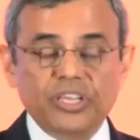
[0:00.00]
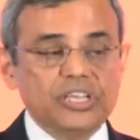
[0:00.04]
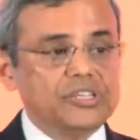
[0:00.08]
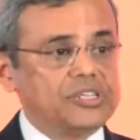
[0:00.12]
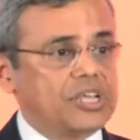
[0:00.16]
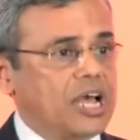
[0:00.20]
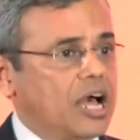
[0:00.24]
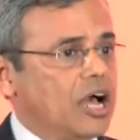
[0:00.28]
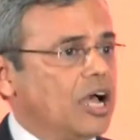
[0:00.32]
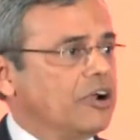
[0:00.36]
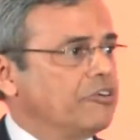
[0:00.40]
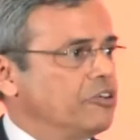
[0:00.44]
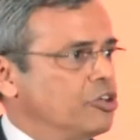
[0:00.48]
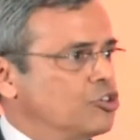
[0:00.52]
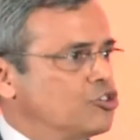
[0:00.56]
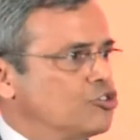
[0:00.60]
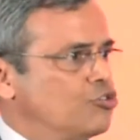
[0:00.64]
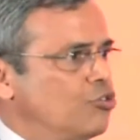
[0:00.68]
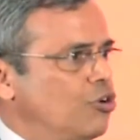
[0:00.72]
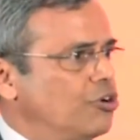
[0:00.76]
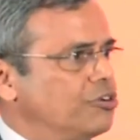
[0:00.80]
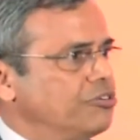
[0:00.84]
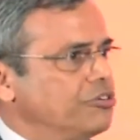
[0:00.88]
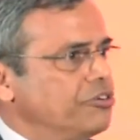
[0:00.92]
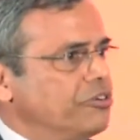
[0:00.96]
These are
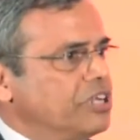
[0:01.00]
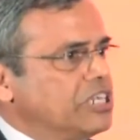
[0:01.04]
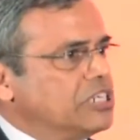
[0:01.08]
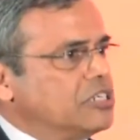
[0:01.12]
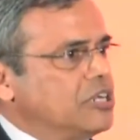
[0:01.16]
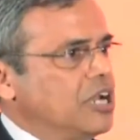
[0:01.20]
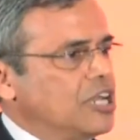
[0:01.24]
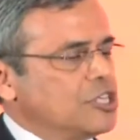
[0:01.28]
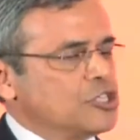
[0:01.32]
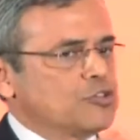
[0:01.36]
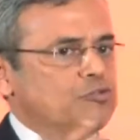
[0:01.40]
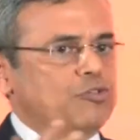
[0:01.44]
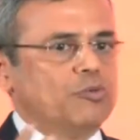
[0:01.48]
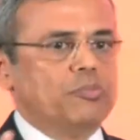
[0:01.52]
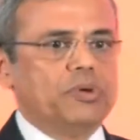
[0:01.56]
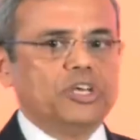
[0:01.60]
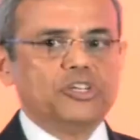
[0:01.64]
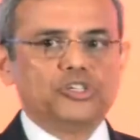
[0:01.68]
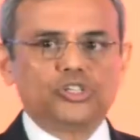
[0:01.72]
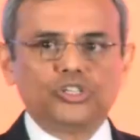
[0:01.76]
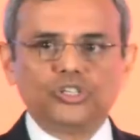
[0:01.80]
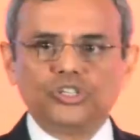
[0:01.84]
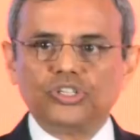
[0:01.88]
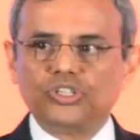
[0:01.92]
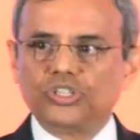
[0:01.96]
extraordinary
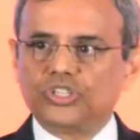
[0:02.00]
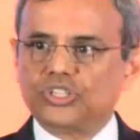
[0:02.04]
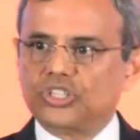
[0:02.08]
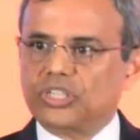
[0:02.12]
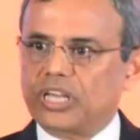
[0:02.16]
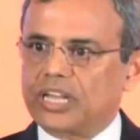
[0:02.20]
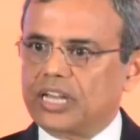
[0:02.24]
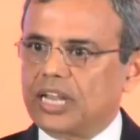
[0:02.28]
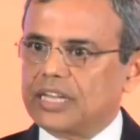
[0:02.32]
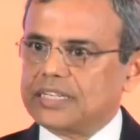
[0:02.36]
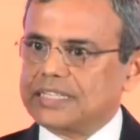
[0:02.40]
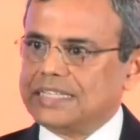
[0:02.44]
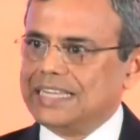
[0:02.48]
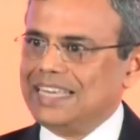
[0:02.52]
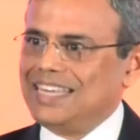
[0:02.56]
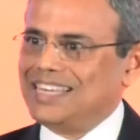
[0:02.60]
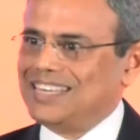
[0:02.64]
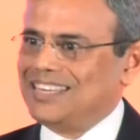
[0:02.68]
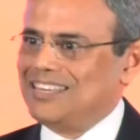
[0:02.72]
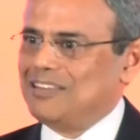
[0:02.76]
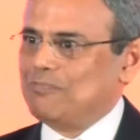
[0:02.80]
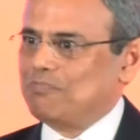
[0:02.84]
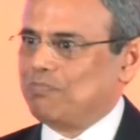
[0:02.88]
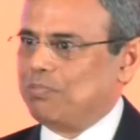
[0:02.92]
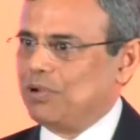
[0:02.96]
transformations that are
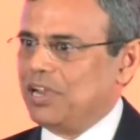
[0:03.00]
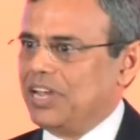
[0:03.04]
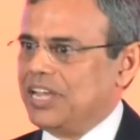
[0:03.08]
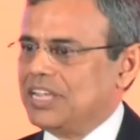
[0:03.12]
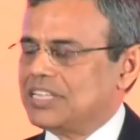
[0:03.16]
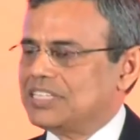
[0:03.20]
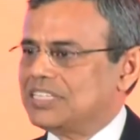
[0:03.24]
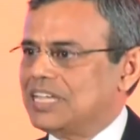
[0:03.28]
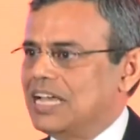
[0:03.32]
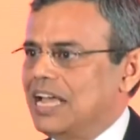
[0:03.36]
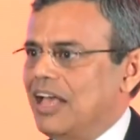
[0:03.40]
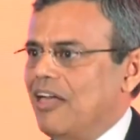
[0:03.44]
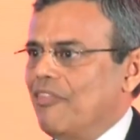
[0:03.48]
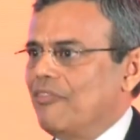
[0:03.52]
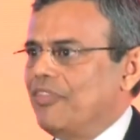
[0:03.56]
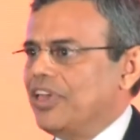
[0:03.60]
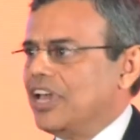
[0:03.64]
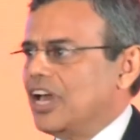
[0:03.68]
taking place.